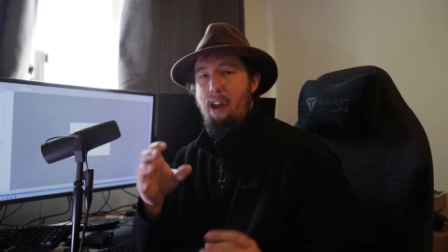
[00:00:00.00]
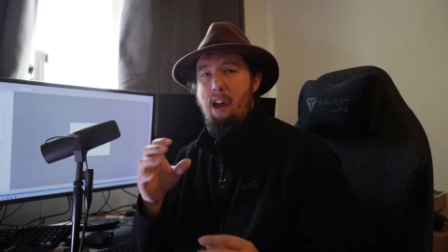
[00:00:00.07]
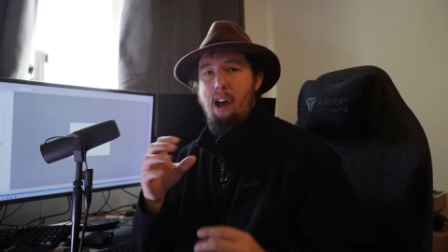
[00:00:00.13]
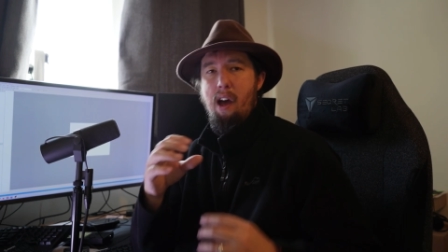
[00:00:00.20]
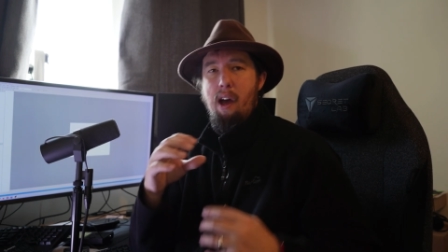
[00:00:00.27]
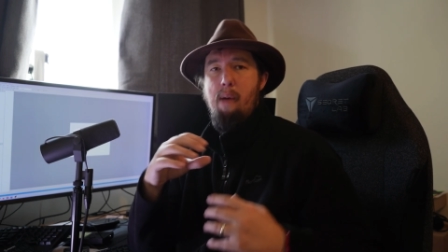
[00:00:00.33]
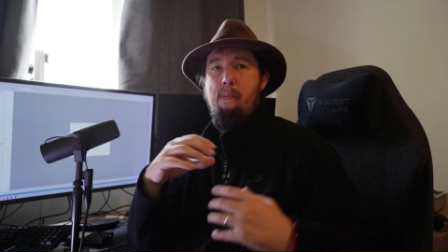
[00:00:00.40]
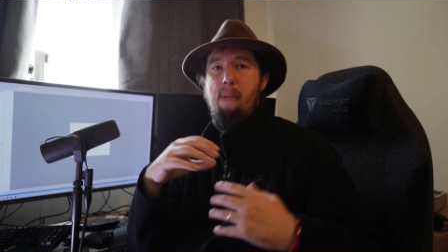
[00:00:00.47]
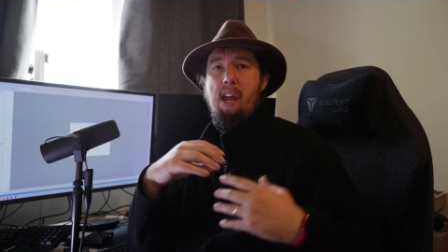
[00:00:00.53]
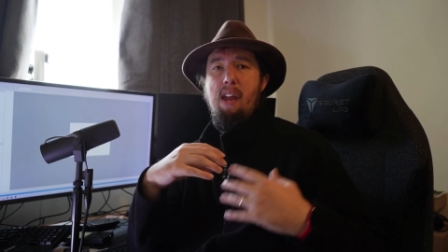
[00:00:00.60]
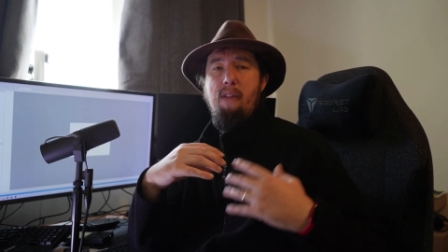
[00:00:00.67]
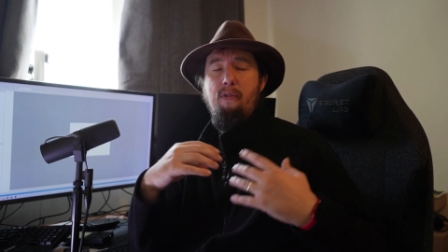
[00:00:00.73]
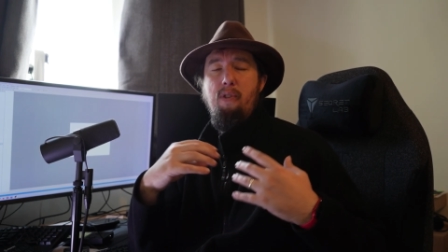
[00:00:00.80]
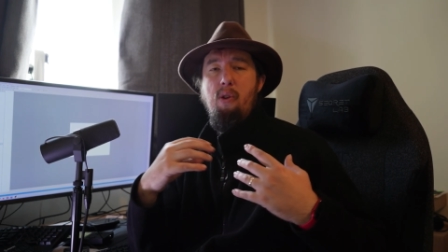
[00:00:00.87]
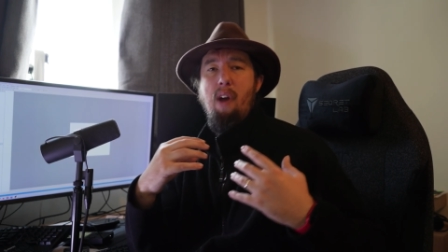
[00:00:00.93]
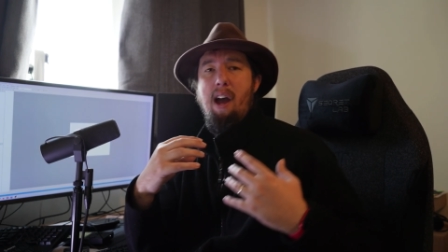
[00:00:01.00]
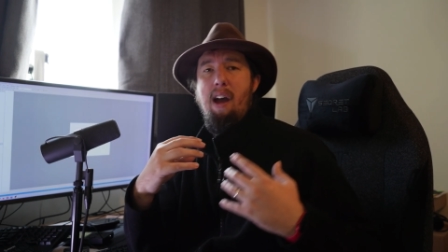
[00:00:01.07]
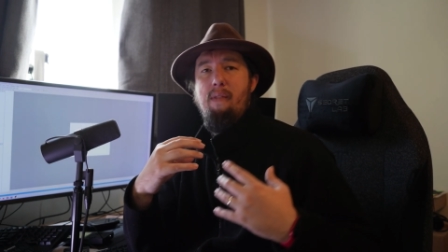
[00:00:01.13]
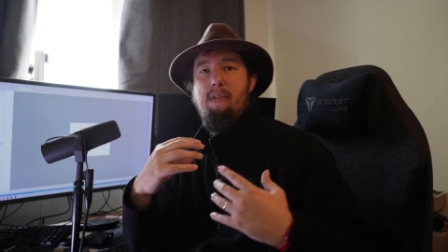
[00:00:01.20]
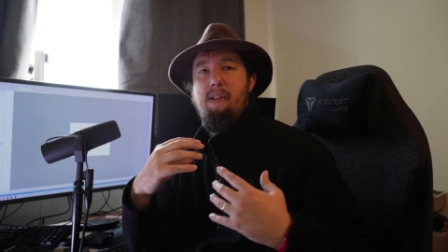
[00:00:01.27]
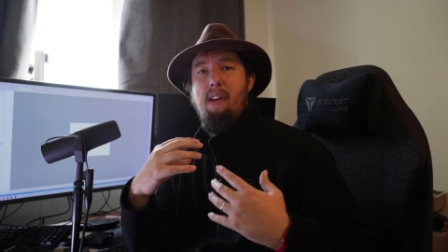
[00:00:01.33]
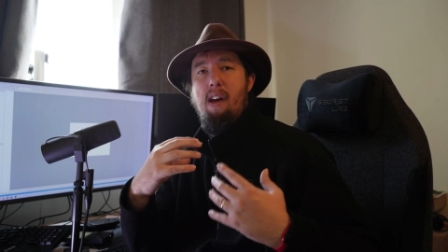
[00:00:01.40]
Um, if you
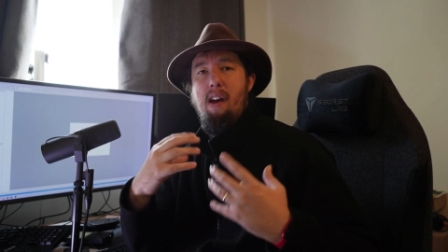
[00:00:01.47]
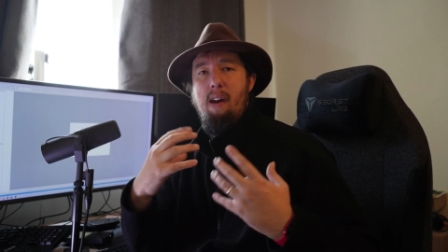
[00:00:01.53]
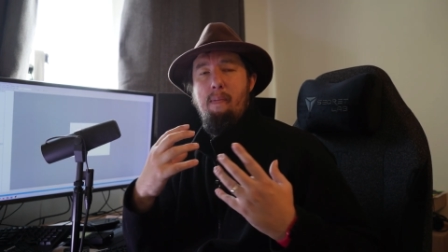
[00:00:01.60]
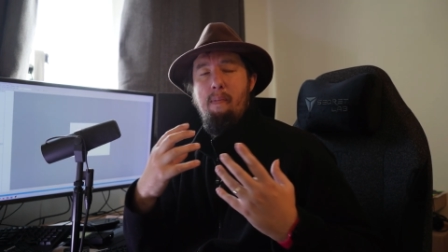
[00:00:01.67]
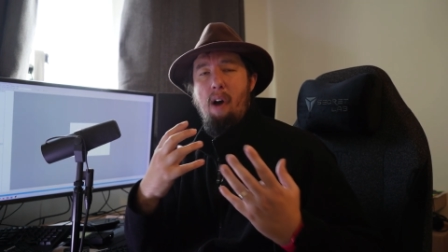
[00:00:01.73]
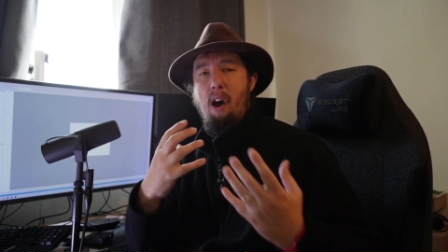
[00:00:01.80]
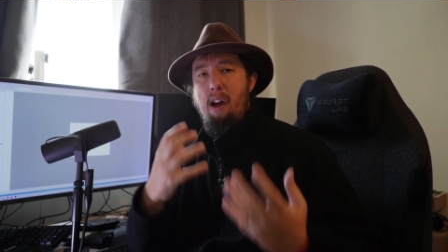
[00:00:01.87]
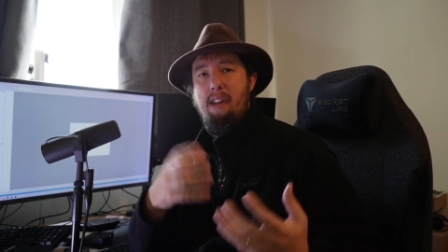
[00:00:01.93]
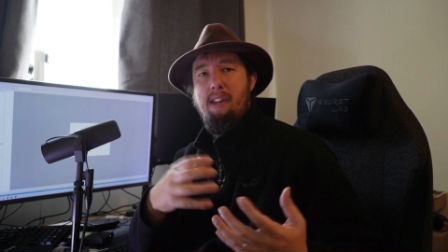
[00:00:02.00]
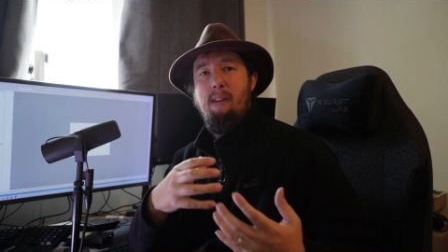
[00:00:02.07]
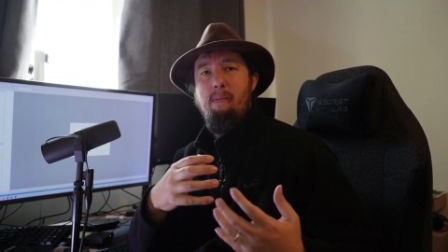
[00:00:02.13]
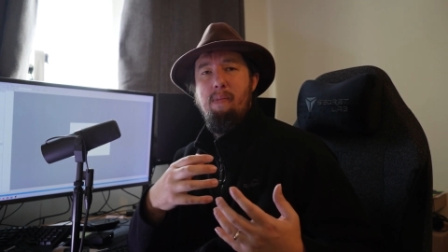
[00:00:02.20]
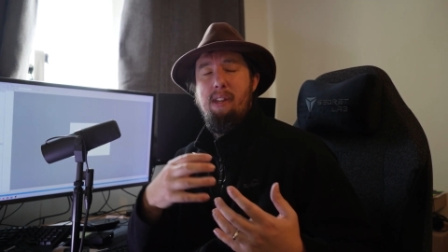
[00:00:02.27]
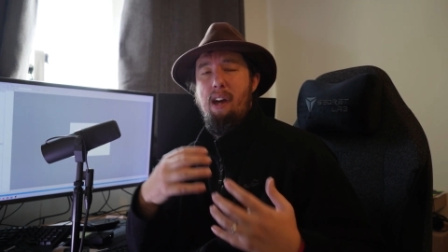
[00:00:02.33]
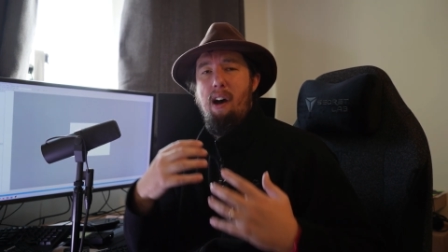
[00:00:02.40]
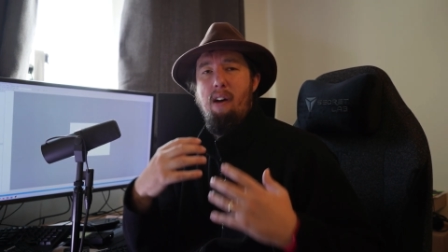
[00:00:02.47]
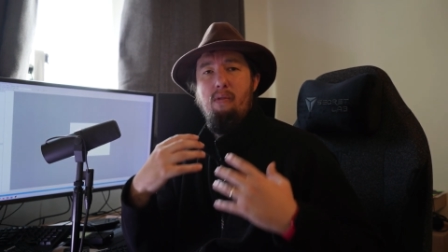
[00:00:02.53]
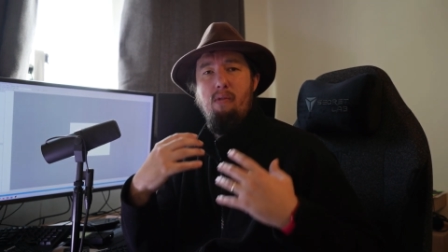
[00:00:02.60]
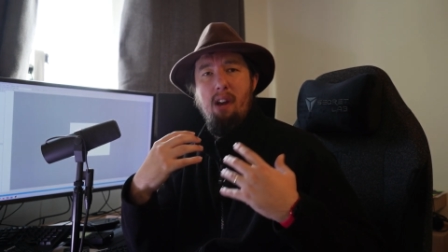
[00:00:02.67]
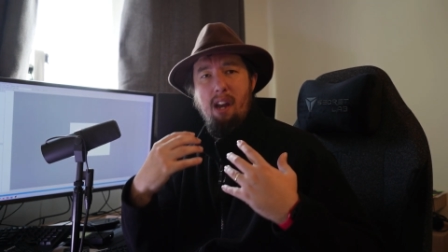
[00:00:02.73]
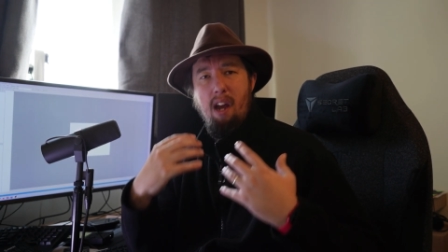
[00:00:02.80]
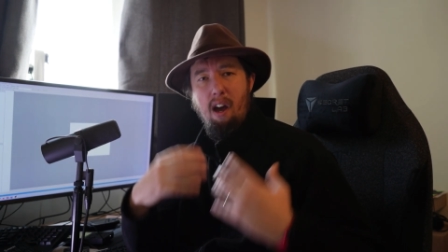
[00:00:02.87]
have um, items that are
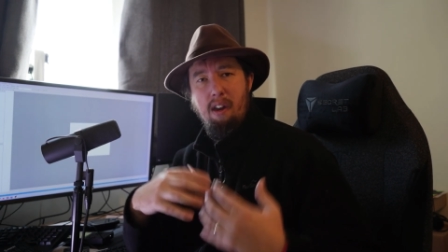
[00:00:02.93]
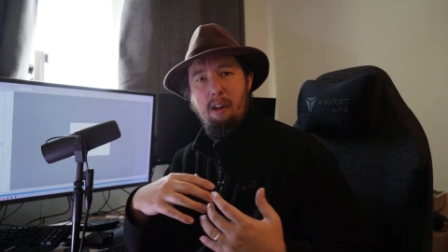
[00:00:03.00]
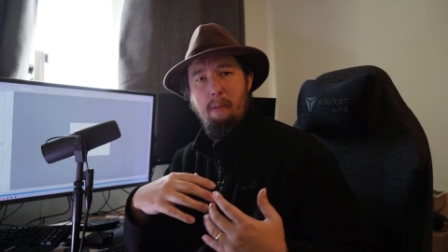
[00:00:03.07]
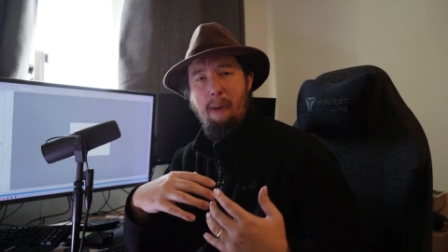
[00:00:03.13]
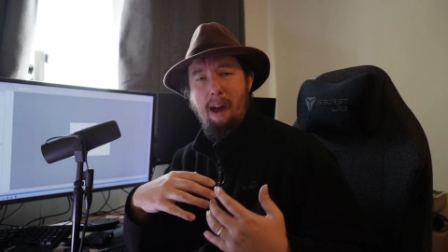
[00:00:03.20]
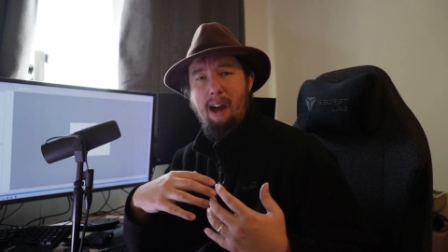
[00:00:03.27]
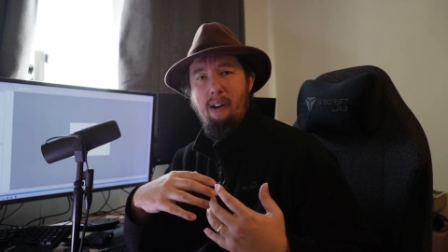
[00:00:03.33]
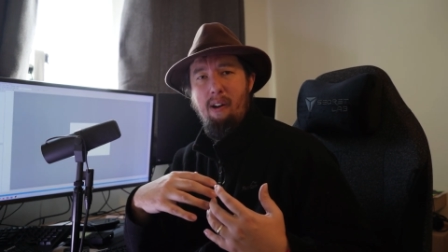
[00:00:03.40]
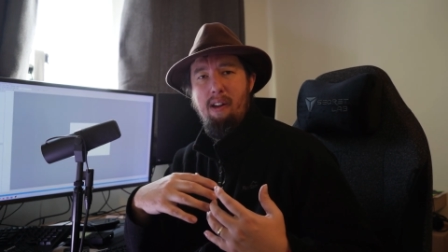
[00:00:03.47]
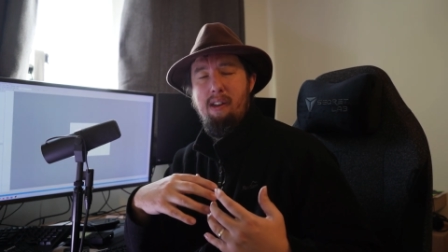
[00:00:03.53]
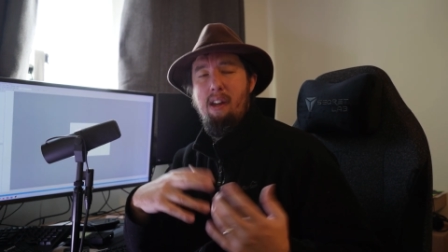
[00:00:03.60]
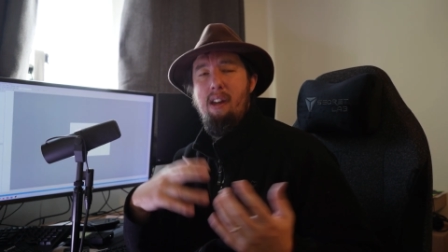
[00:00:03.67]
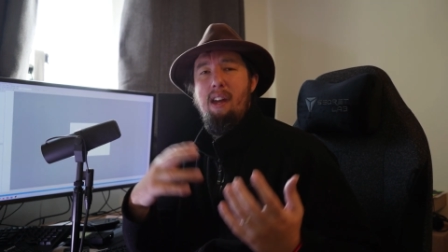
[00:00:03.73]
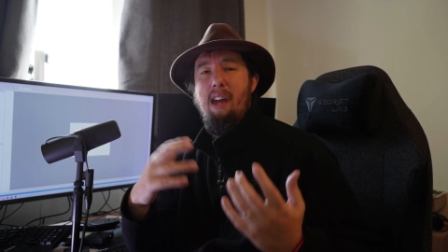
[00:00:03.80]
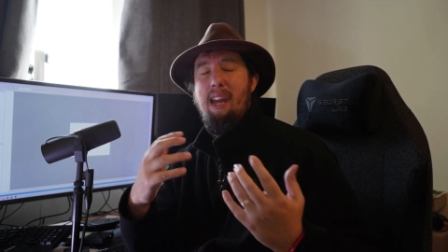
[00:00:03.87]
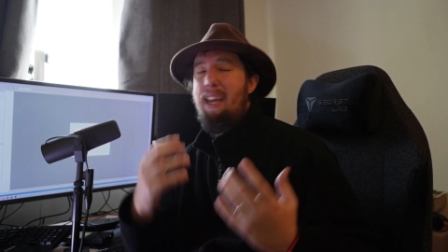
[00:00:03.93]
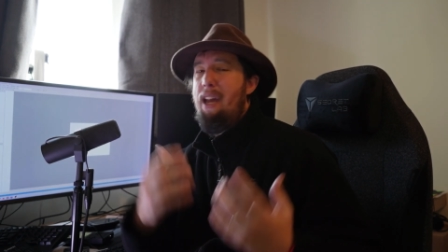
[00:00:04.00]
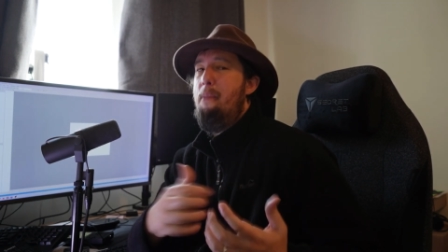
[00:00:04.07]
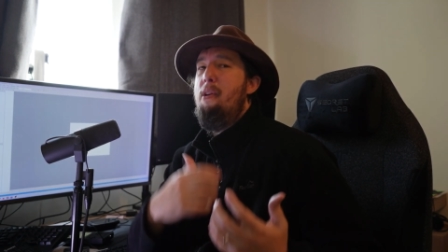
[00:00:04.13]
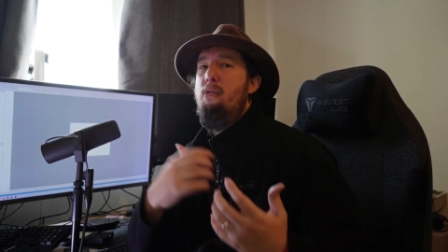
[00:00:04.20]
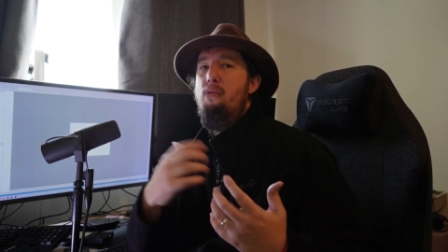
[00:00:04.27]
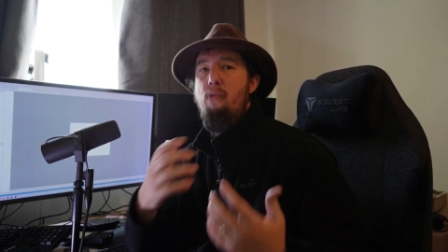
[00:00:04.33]
really underpowered, it
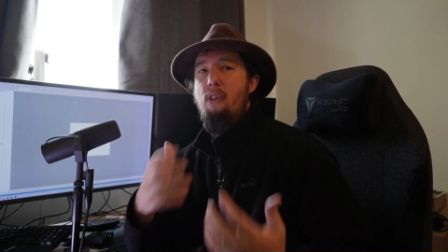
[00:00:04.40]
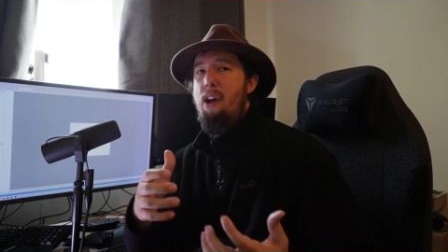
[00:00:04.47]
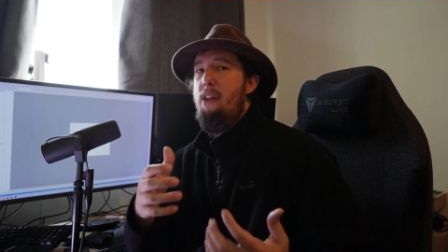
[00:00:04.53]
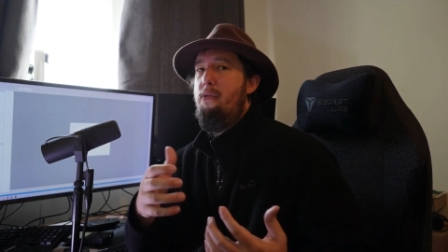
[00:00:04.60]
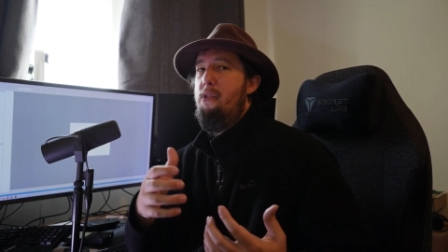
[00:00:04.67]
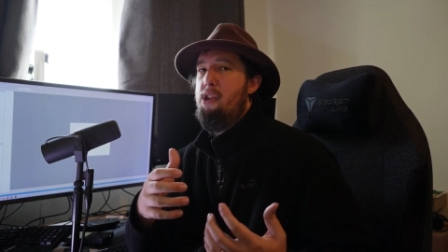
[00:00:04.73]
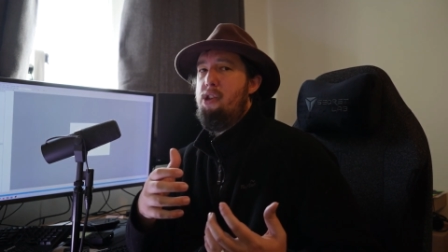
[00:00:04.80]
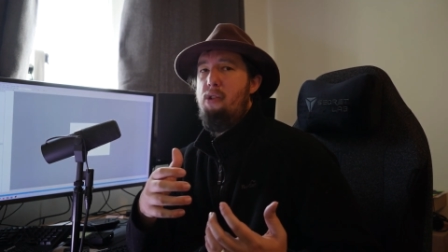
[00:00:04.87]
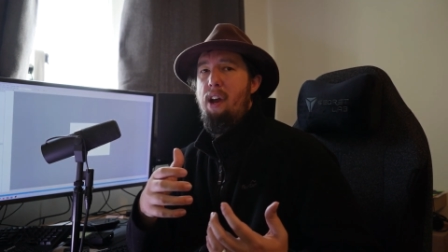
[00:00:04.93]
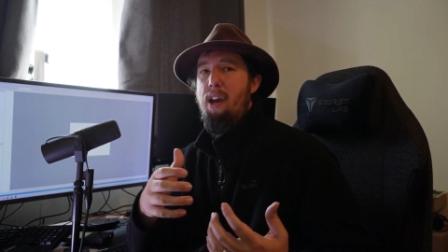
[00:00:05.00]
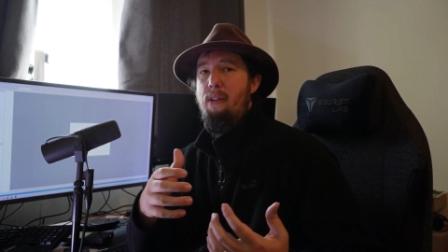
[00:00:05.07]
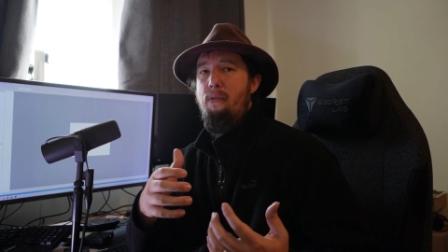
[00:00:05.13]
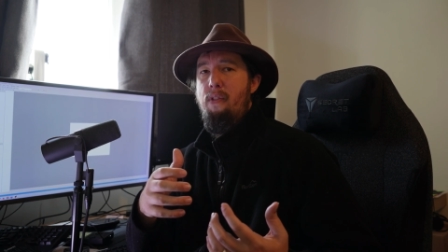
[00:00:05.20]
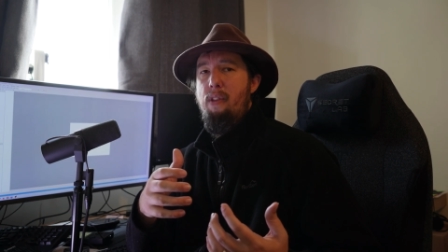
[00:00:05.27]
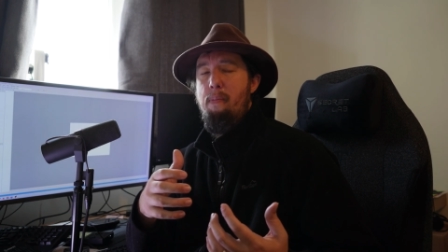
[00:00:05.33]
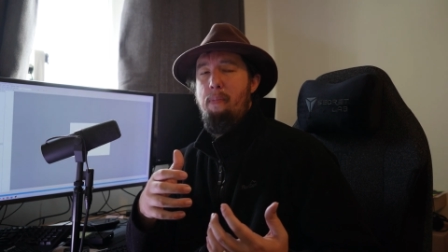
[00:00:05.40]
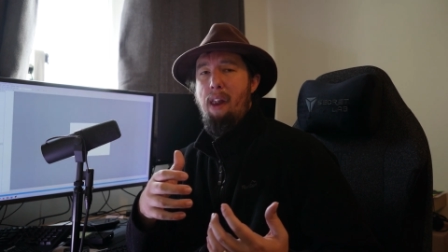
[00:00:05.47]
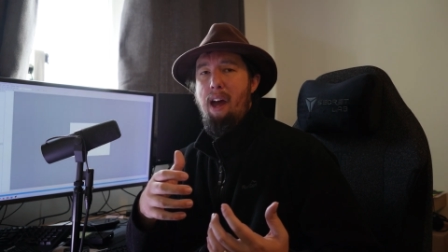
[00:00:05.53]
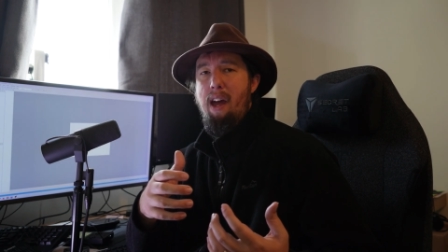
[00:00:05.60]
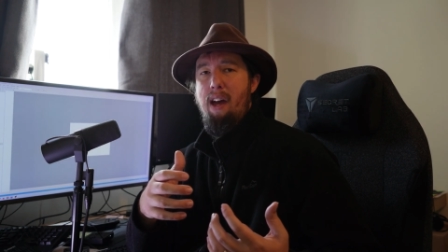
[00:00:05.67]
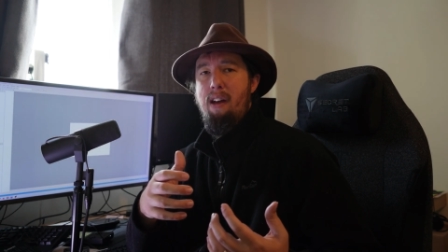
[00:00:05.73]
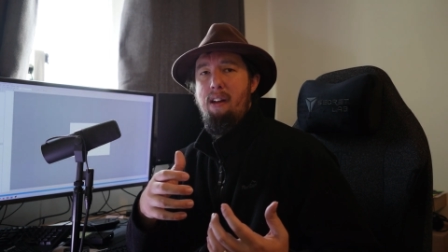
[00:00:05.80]
can be really frustrating for the
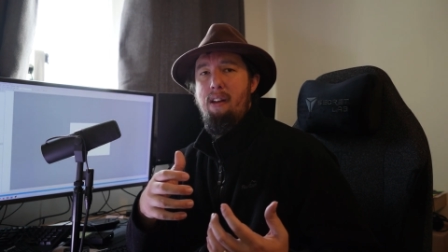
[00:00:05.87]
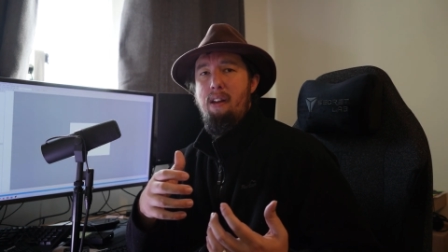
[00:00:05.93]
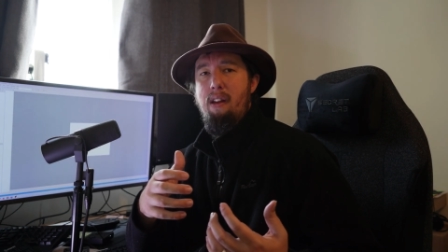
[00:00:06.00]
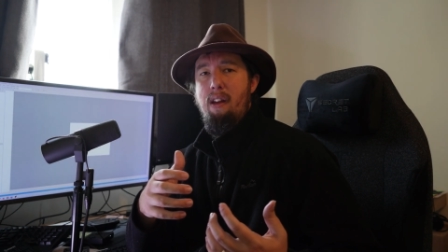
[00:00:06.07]
player.